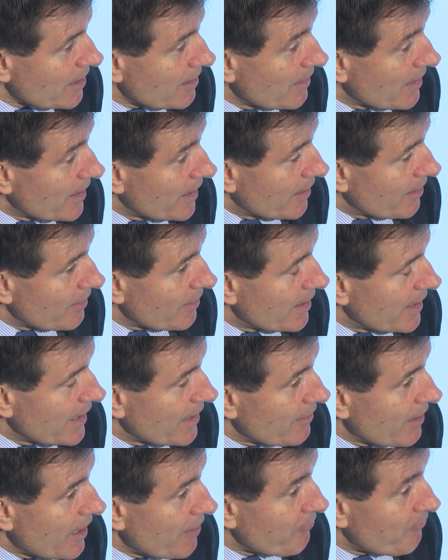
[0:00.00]
uh,
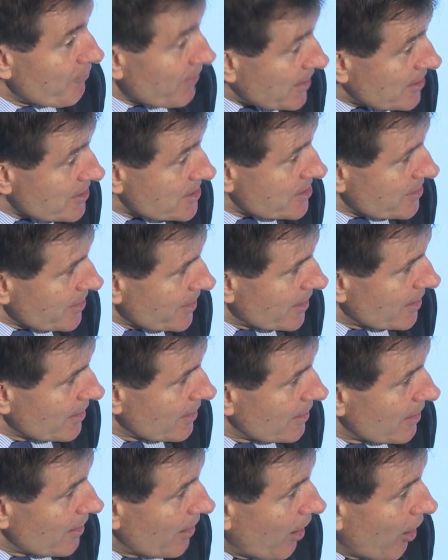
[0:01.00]
efficacy
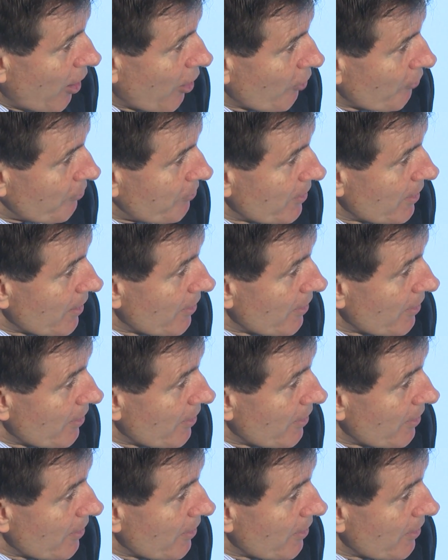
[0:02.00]
of